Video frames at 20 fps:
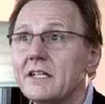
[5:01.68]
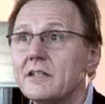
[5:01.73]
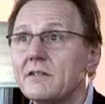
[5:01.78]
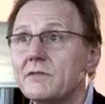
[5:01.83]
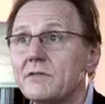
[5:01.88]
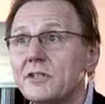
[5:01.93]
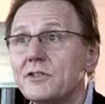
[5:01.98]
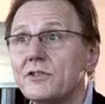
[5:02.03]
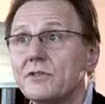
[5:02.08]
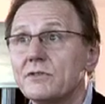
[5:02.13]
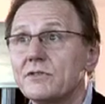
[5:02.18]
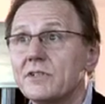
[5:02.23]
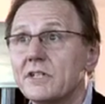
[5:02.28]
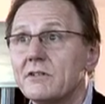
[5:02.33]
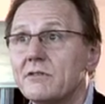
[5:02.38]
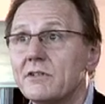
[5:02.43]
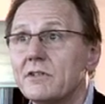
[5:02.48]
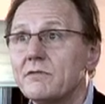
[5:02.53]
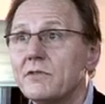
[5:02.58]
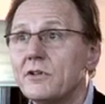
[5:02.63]
individuals
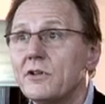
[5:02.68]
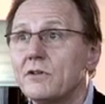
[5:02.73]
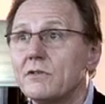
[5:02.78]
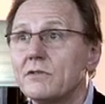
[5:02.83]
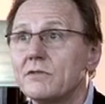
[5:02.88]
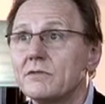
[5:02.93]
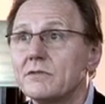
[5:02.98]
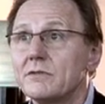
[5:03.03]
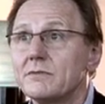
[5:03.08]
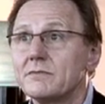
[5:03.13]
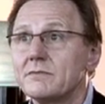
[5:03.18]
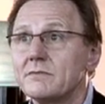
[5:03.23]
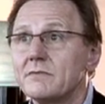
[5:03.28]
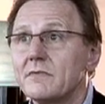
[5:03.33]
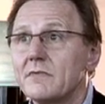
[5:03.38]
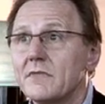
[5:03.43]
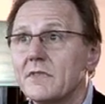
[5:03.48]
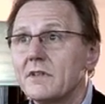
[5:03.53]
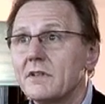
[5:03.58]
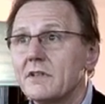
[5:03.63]
that are involved.
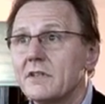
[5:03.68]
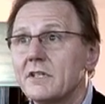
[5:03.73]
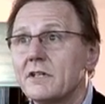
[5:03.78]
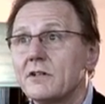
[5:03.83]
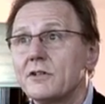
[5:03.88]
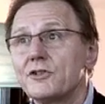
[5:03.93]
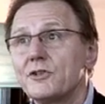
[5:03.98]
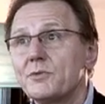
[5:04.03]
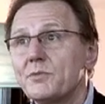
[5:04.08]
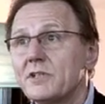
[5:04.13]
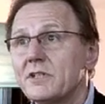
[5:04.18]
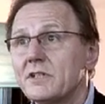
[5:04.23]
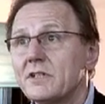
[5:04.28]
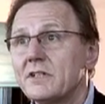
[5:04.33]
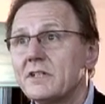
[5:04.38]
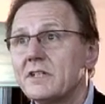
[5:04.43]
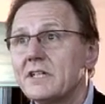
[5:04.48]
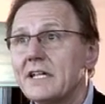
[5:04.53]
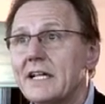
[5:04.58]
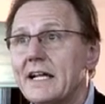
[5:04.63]
the
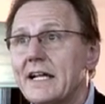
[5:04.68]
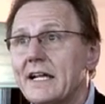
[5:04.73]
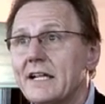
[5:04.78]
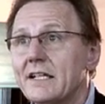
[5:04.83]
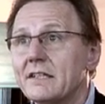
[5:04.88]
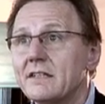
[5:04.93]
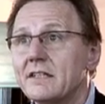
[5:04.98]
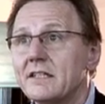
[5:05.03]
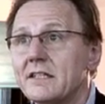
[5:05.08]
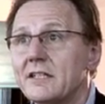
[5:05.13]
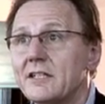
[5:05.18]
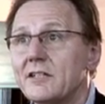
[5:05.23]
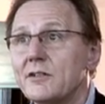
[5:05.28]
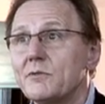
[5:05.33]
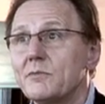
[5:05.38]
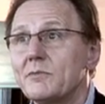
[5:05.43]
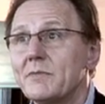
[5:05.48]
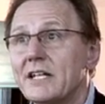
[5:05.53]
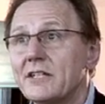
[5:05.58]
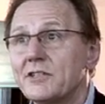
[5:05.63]
entrepreneur and the
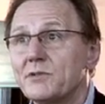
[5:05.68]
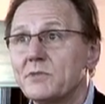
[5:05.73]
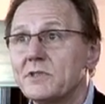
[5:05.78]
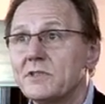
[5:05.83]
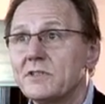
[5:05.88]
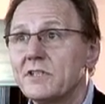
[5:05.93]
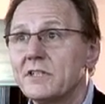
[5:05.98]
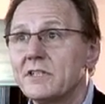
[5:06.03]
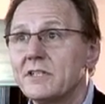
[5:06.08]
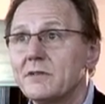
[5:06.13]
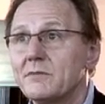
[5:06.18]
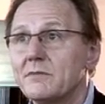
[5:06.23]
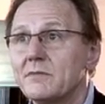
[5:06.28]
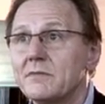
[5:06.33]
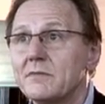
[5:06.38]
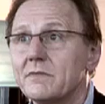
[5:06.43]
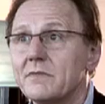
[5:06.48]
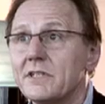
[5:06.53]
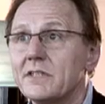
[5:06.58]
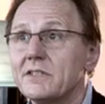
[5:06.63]
management team.
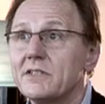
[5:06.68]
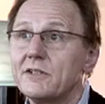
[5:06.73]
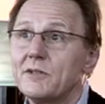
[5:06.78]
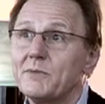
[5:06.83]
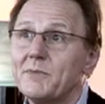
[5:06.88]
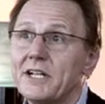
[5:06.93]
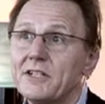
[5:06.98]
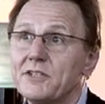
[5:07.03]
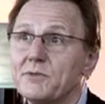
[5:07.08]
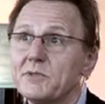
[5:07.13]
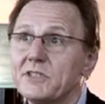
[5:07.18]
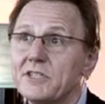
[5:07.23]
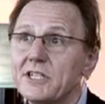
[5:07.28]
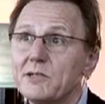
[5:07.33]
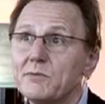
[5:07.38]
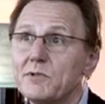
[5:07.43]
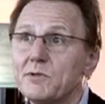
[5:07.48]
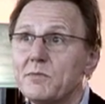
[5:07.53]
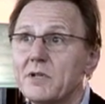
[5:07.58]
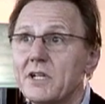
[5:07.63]
Is there a management
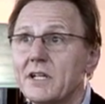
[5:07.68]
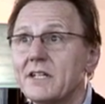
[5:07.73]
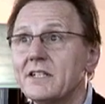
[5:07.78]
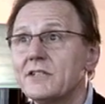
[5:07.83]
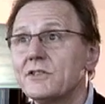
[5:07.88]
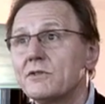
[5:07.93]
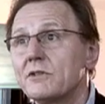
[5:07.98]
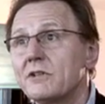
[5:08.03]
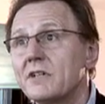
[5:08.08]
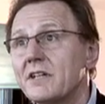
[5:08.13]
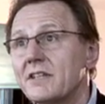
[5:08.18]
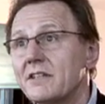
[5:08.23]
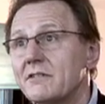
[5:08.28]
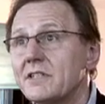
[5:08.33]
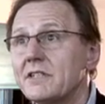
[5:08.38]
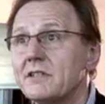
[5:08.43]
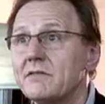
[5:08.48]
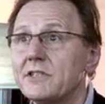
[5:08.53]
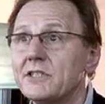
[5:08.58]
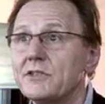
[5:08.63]
team in place, or are there
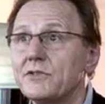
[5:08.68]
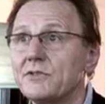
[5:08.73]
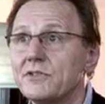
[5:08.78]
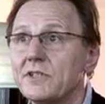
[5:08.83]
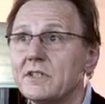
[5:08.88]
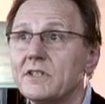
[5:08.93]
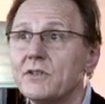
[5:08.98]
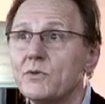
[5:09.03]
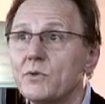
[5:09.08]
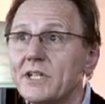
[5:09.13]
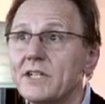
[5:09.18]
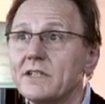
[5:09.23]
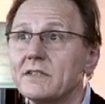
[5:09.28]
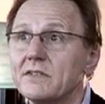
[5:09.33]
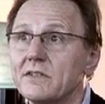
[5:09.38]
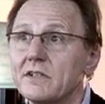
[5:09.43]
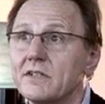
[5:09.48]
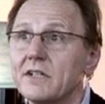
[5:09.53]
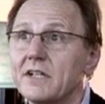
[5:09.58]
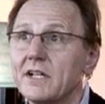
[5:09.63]
individuals in the
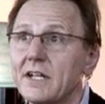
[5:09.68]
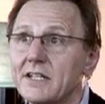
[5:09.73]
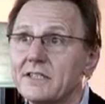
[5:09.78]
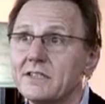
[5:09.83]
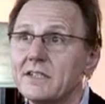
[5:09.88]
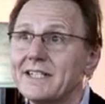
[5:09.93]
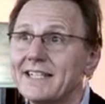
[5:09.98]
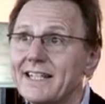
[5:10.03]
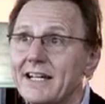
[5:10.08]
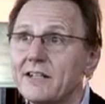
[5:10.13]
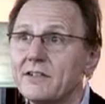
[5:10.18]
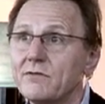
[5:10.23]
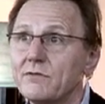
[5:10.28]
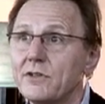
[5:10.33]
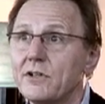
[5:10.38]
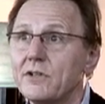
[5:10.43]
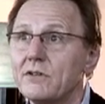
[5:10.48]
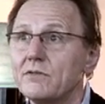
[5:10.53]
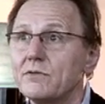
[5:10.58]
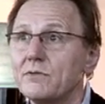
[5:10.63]
wings that could actually get
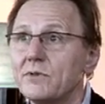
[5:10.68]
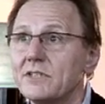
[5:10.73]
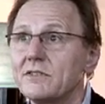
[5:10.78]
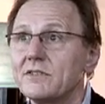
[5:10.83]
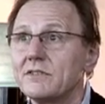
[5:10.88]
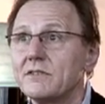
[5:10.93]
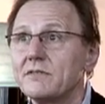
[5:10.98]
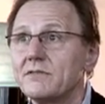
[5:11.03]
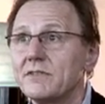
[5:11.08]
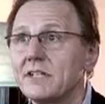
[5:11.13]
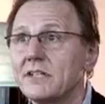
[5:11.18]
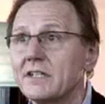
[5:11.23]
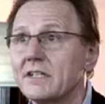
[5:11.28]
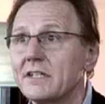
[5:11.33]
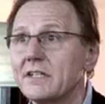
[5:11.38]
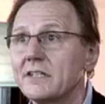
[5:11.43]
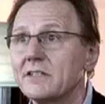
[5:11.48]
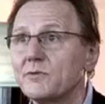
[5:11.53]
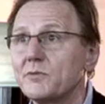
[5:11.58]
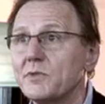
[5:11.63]
involved once the
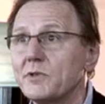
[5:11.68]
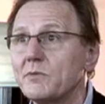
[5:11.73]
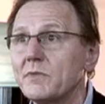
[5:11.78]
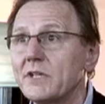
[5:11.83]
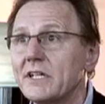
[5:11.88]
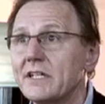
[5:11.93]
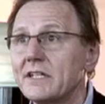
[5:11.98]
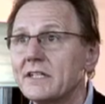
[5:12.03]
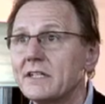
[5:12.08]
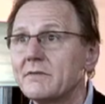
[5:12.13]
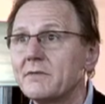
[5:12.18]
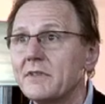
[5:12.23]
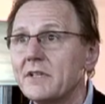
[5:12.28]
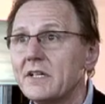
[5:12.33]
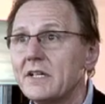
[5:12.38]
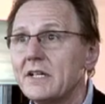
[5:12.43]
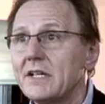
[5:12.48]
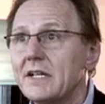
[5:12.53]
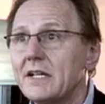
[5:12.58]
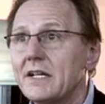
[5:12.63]
funding has been made?
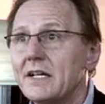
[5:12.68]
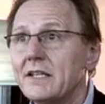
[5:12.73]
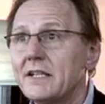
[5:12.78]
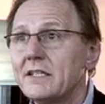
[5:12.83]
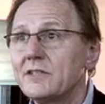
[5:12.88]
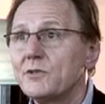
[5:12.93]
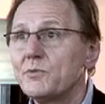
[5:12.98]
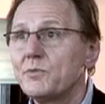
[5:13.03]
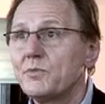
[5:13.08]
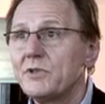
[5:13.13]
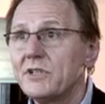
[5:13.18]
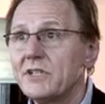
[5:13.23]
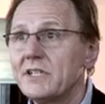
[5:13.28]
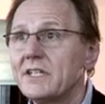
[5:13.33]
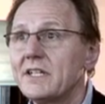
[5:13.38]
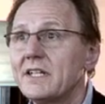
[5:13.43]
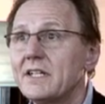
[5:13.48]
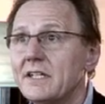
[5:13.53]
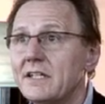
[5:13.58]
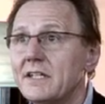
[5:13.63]
And that's a
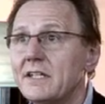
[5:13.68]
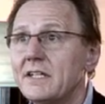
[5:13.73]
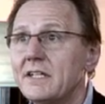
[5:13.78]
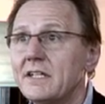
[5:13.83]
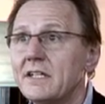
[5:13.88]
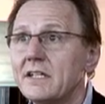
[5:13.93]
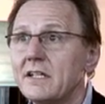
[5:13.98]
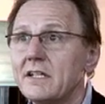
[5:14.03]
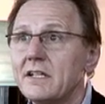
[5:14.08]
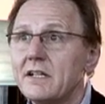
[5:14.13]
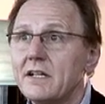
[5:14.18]
pretty key